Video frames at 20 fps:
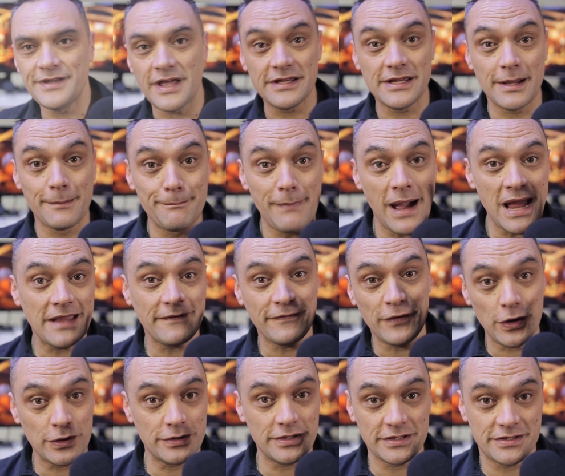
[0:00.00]
Now, you may have
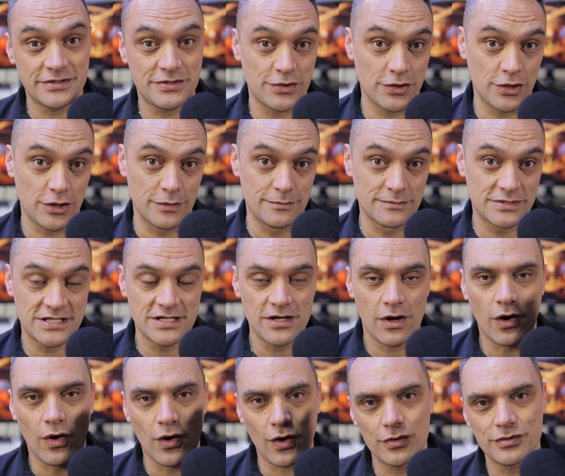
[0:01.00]
heard the terms
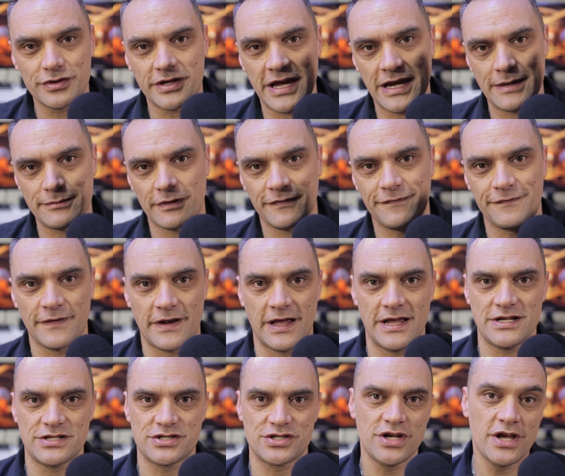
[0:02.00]
on-camera
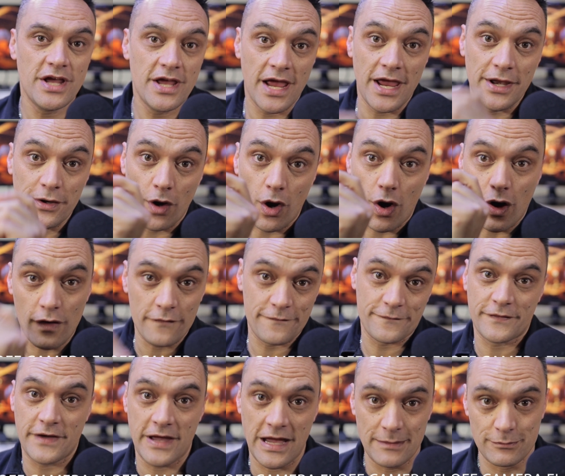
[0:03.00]
flash and
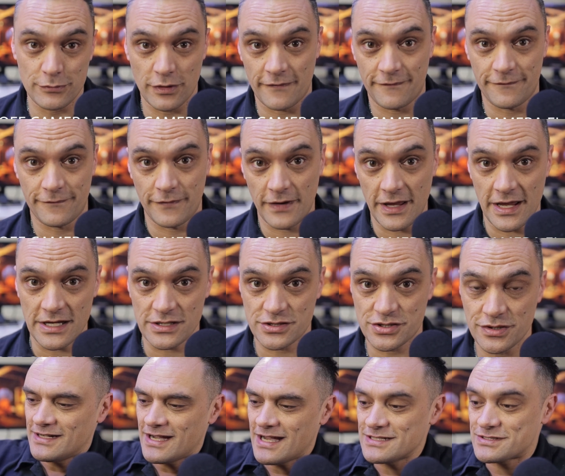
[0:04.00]
off-camera
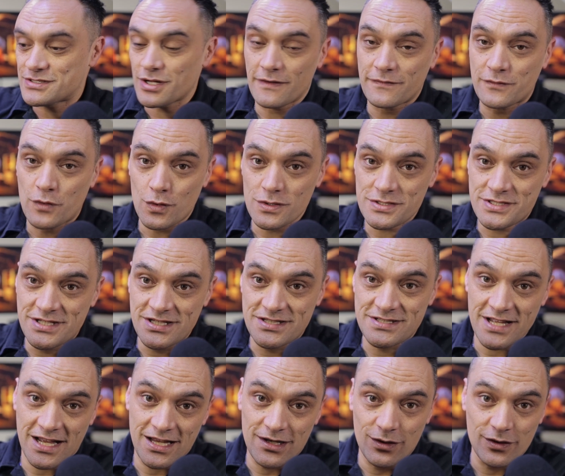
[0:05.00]
flash. And so, of course, you
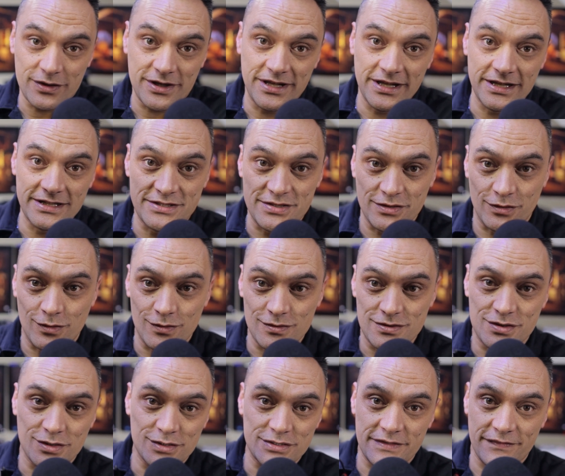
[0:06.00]
start looking into all
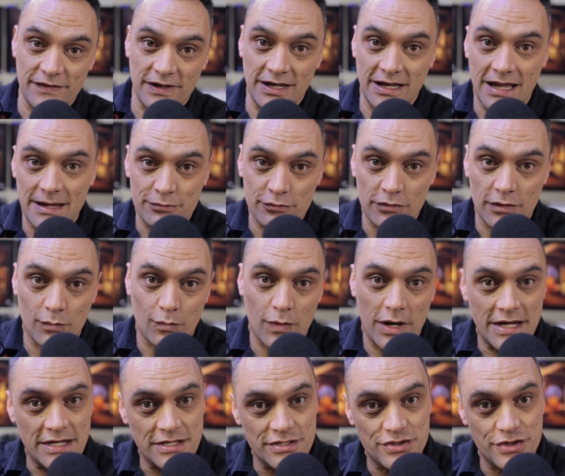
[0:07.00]
sorts of elaborate
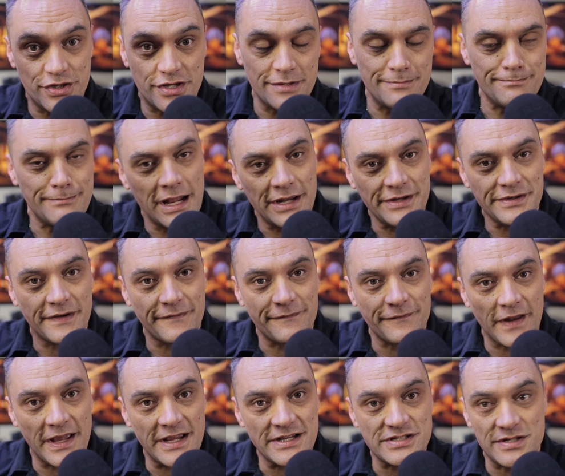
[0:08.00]
ways you can mount your
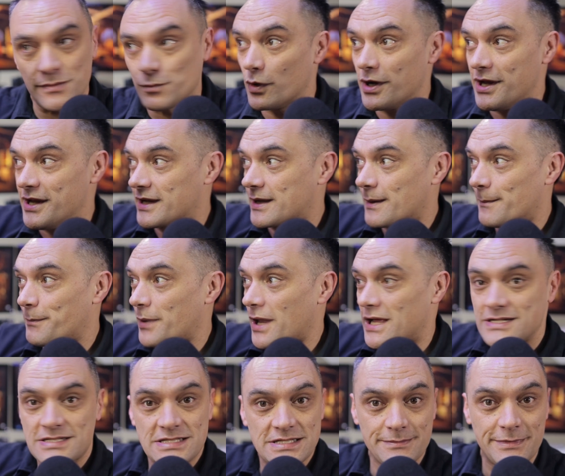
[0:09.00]
flash and where you can
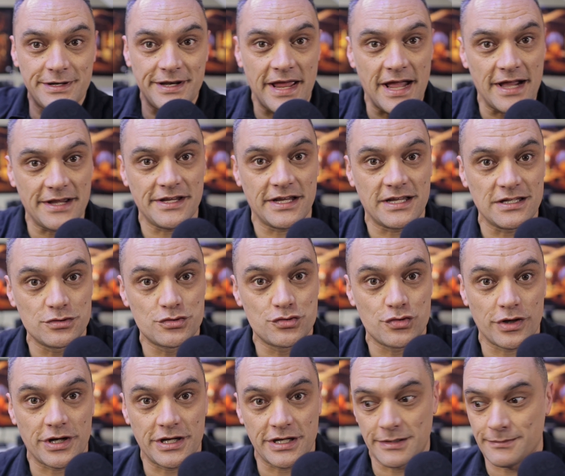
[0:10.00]
place them and how you can
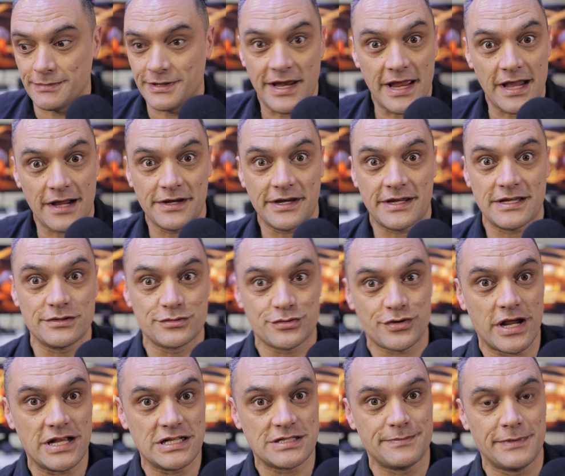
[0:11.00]
trigger them and how you can
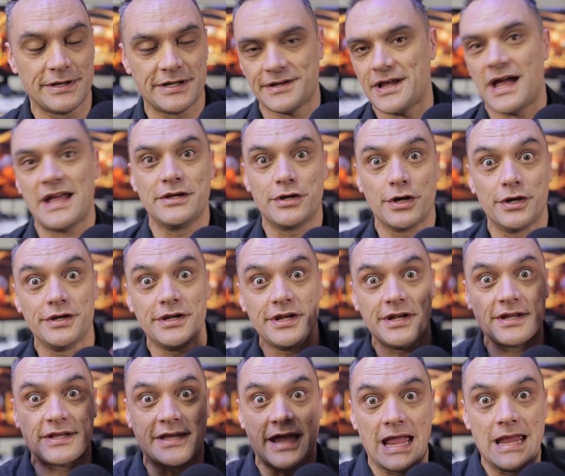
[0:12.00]
transmit and are you going to
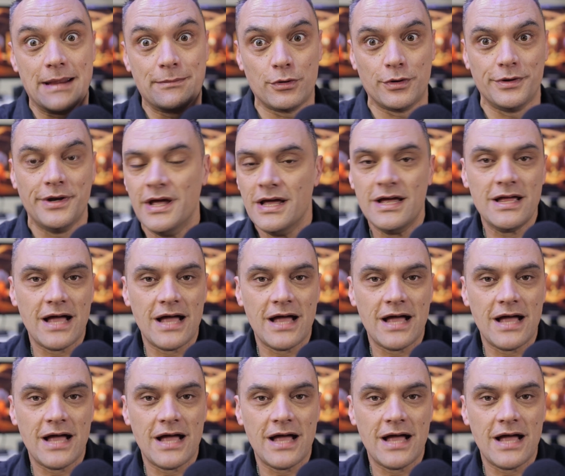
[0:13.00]
need a cable and